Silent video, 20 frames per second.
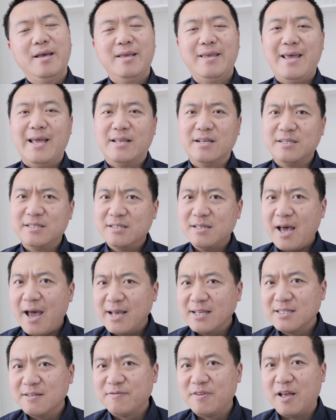Yeah, the
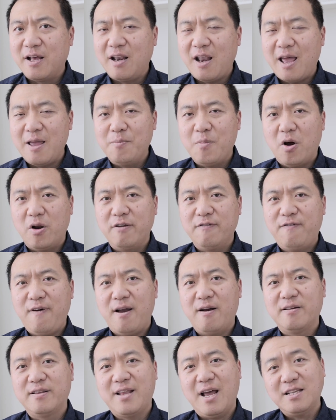size of the light
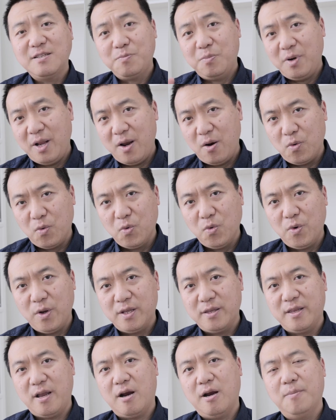modifier does play a role
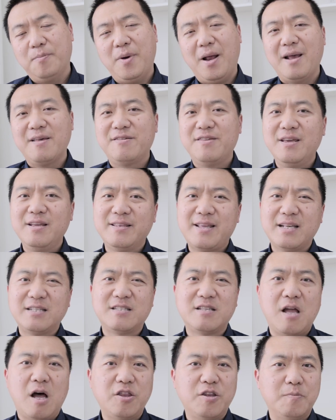in there, but I think
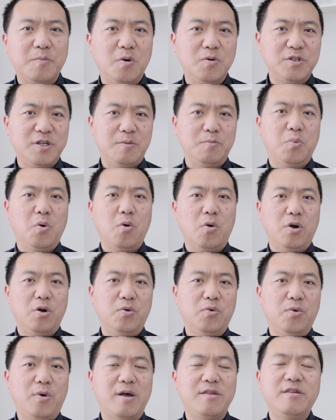that's not the most
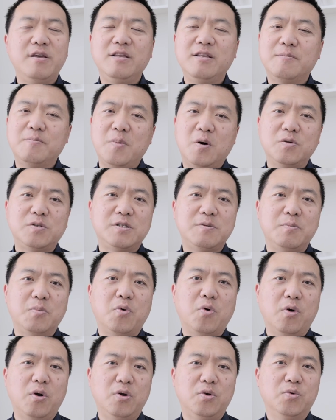important rule. I think the most
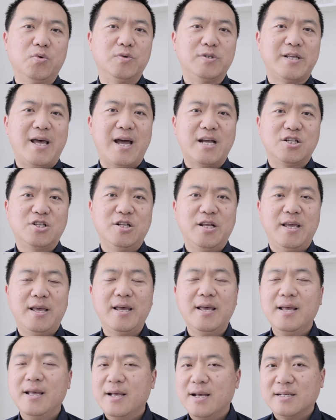important rule is
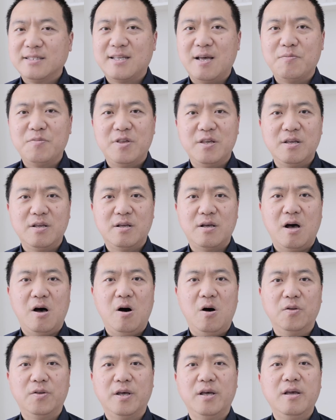actually something
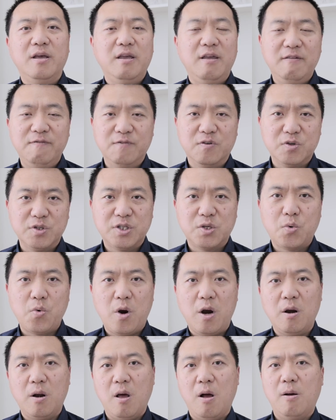called inverse
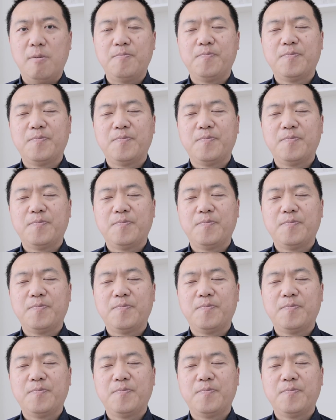square law.